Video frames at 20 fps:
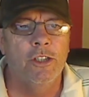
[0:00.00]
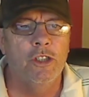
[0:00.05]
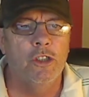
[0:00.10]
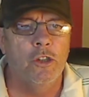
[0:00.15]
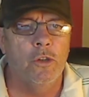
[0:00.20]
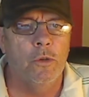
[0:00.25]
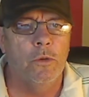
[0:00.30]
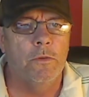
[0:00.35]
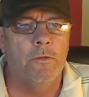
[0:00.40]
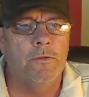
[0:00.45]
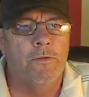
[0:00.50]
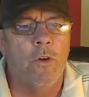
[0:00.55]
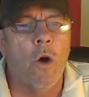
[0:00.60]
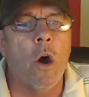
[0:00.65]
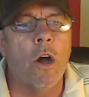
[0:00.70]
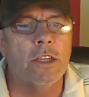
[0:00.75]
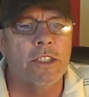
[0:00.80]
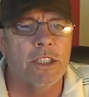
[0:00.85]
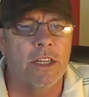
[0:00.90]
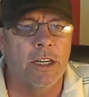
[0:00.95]
to
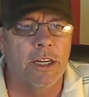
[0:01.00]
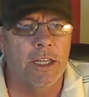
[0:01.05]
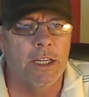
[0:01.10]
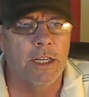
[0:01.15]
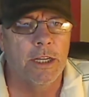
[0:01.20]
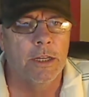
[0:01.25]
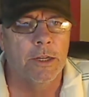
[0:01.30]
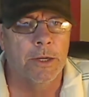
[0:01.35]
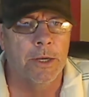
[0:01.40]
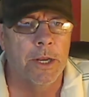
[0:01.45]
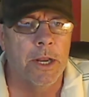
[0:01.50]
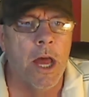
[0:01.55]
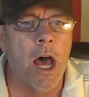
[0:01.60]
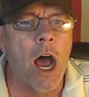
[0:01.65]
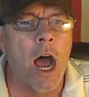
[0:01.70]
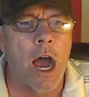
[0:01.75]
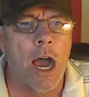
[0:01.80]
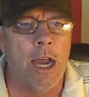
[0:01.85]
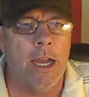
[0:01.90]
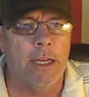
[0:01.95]
falsely
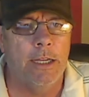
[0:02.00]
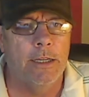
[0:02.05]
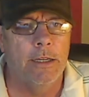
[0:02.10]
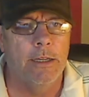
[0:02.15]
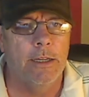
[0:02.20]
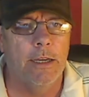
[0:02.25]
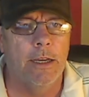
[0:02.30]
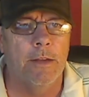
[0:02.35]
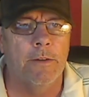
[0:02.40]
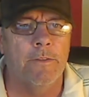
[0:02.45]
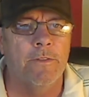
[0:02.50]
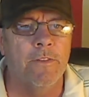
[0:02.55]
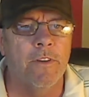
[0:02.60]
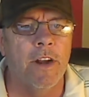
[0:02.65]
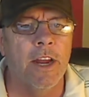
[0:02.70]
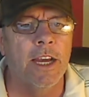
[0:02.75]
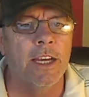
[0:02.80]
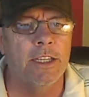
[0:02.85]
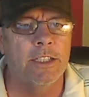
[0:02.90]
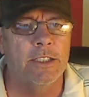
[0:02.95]
lie and
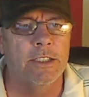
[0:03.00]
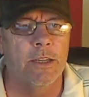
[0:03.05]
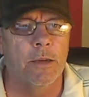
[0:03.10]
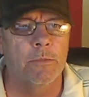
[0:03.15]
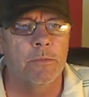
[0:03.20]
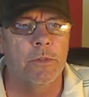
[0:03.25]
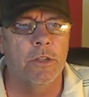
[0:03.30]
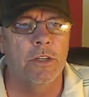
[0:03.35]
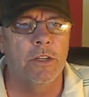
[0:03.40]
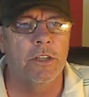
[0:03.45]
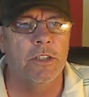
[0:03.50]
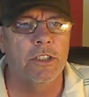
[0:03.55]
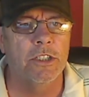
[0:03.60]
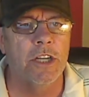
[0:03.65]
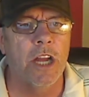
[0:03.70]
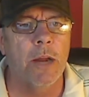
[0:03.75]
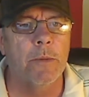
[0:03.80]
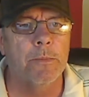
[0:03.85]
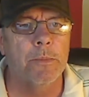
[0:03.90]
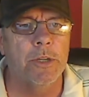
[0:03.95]
flag something that's
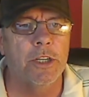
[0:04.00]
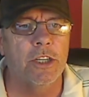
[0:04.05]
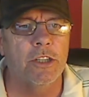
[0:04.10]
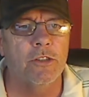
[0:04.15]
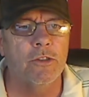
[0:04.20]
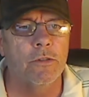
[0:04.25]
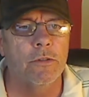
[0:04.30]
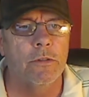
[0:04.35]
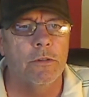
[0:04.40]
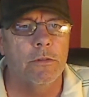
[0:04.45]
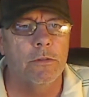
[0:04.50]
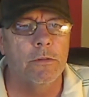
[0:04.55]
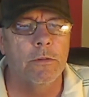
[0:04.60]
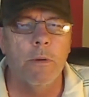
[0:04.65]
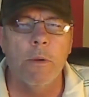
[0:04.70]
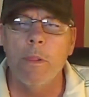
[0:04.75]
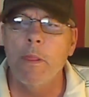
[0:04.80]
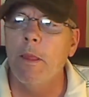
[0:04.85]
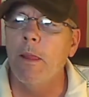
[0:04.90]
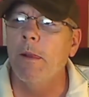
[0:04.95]
not being true
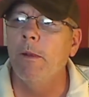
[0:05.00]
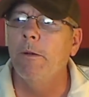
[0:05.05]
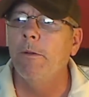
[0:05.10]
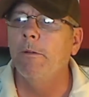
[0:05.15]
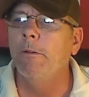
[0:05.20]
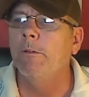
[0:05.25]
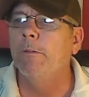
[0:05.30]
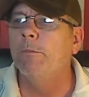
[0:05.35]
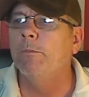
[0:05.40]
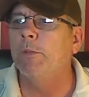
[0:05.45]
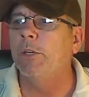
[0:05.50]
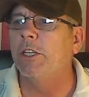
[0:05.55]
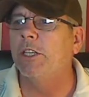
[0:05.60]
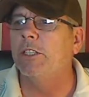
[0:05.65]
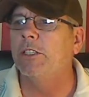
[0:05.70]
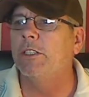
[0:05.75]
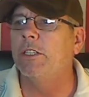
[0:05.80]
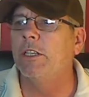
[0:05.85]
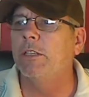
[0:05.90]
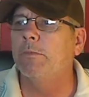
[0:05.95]

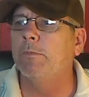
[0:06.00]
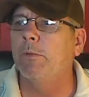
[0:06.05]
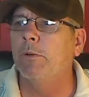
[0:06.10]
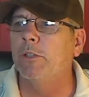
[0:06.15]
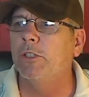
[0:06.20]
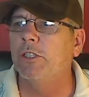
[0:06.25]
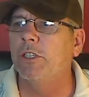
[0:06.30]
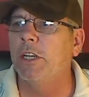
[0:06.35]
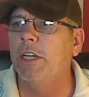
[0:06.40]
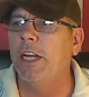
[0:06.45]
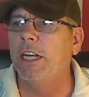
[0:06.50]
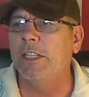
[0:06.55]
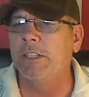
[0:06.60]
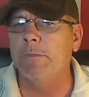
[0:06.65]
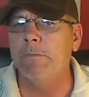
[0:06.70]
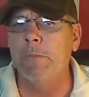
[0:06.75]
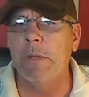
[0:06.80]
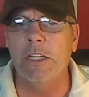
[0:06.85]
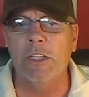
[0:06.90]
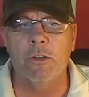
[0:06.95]
because this person has
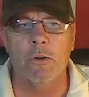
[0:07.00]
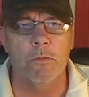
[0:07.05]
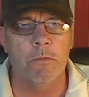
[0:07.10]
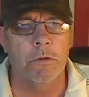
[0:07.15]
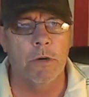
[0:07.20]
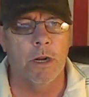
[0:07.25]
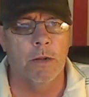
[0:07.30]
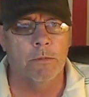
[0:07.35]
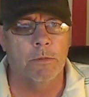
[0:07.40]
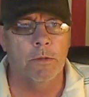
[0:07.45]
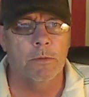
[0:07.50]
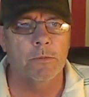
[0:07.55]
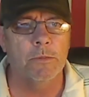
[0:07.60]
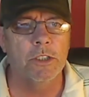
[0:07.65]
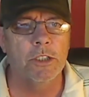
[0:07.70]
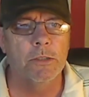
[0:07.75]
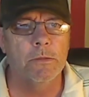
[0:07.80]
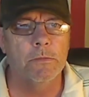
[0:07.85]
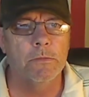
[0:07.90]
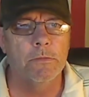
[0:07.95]
mental
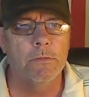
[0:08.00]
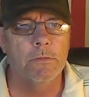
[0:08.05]
problems.